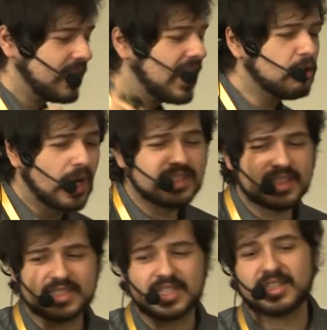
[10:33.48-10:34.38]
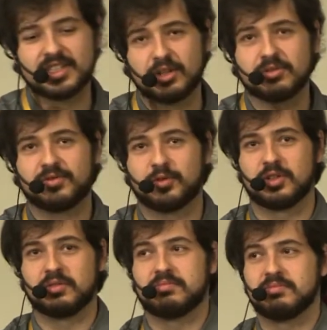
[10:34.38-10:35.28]
oh, and there's another note
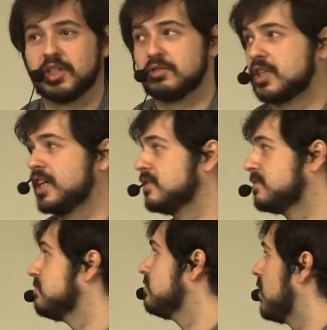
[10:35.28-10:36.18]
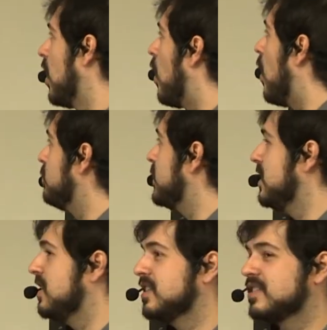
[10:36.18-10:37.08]
for, kind of
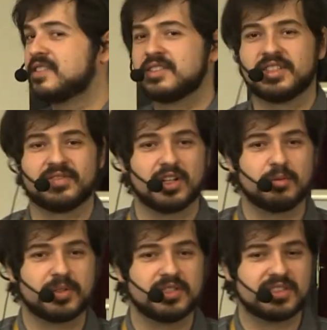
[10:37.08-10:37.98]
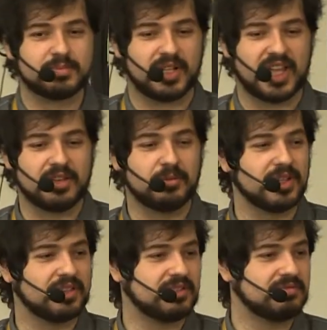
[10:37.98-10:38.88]
hobbyist developers playing
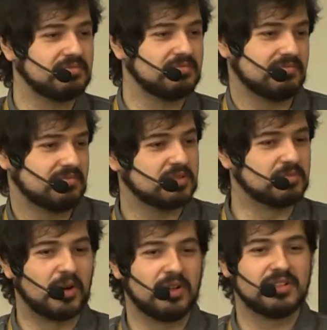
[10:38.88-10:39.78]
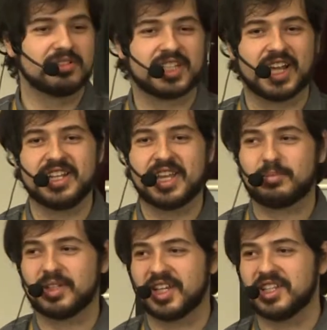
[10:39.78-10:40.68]
with small, tiny
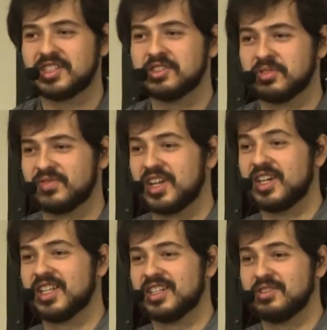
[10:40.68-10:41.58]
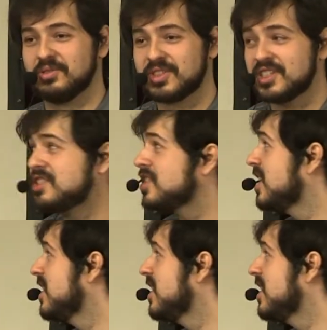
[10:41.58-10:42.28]
applications with very little usage.